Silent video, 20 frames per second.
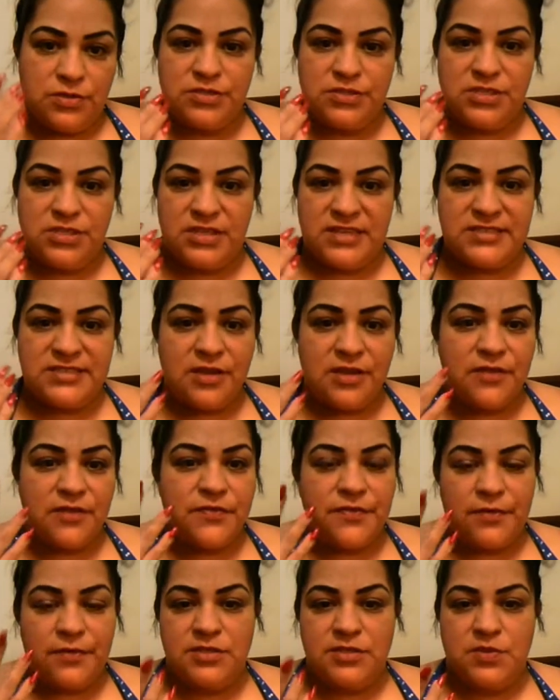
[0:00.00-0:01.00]
and I start
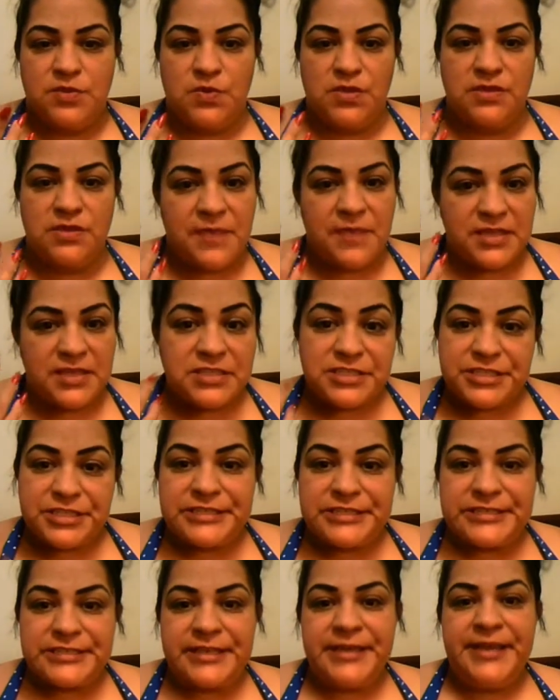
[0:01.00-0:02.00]
first with my cheeks,
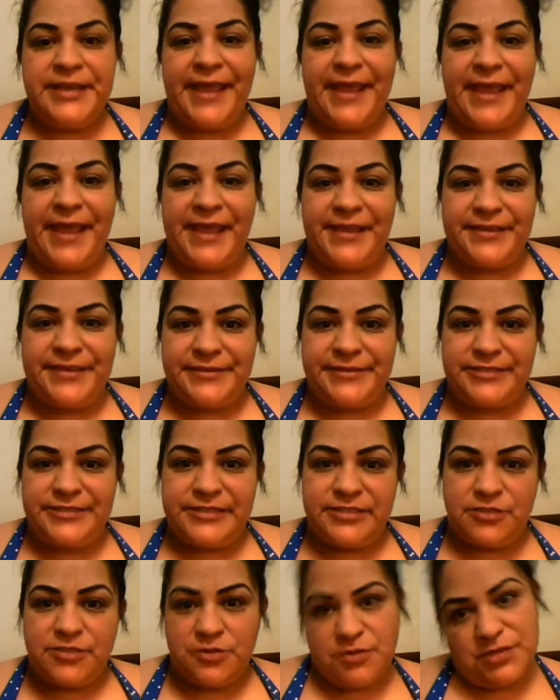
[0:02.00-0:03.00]
and you just
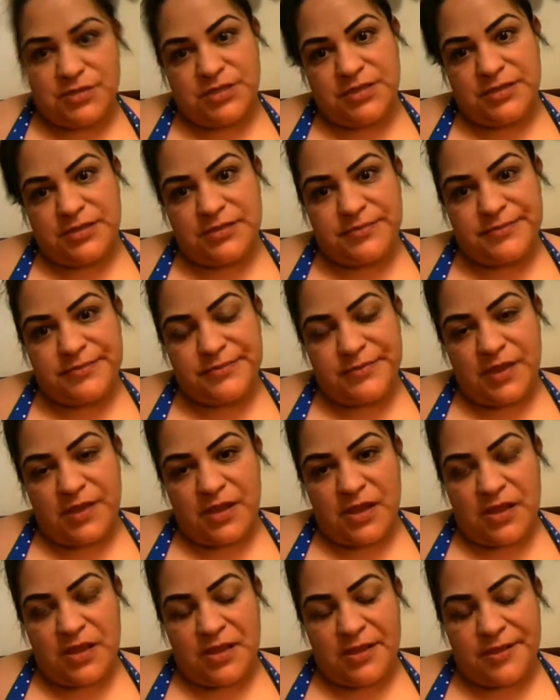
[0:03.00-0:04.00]
do a
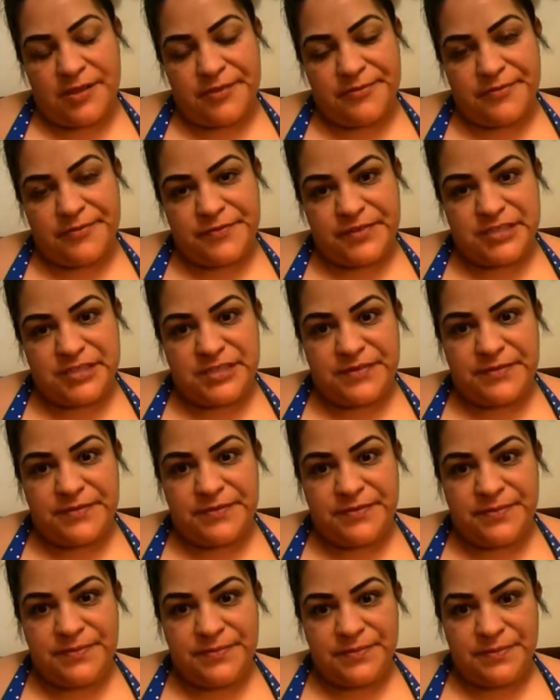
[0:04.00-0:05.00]
fishy
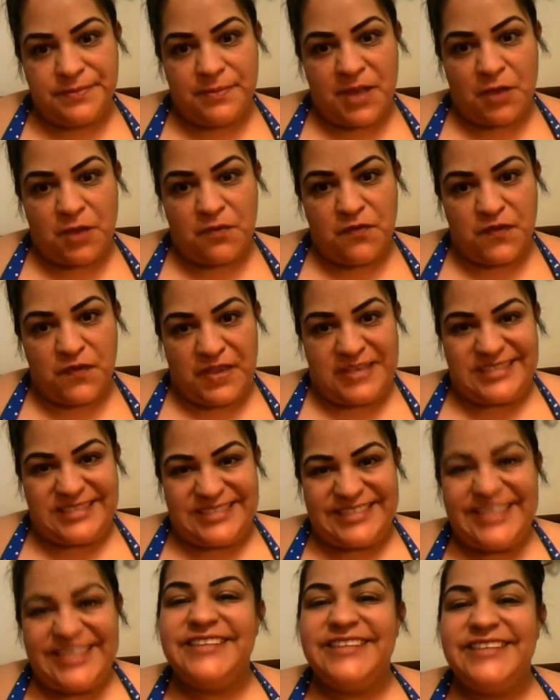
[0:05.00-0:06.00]
mouth face
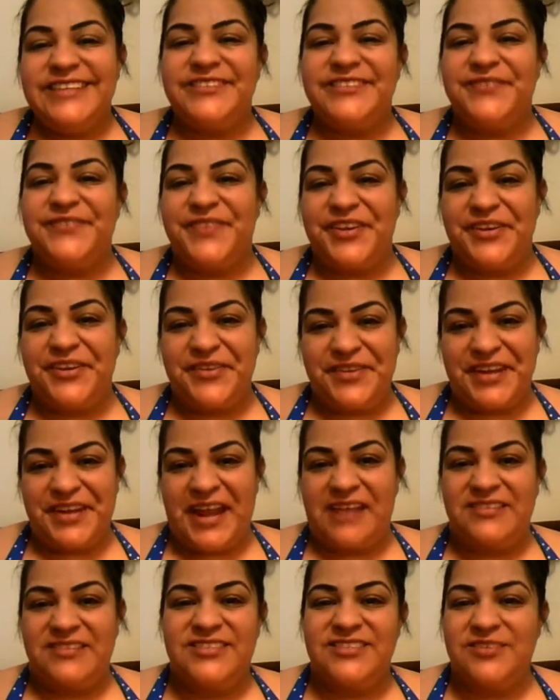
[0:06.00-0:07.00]
to figure it
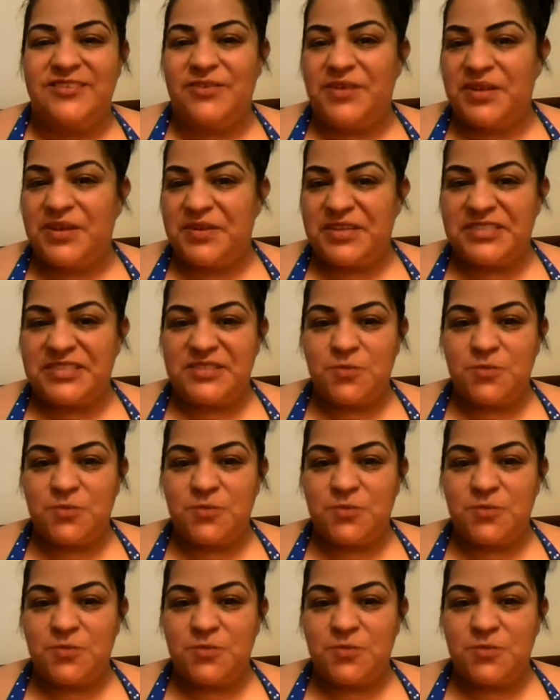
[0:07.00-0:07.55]
out. So here it is.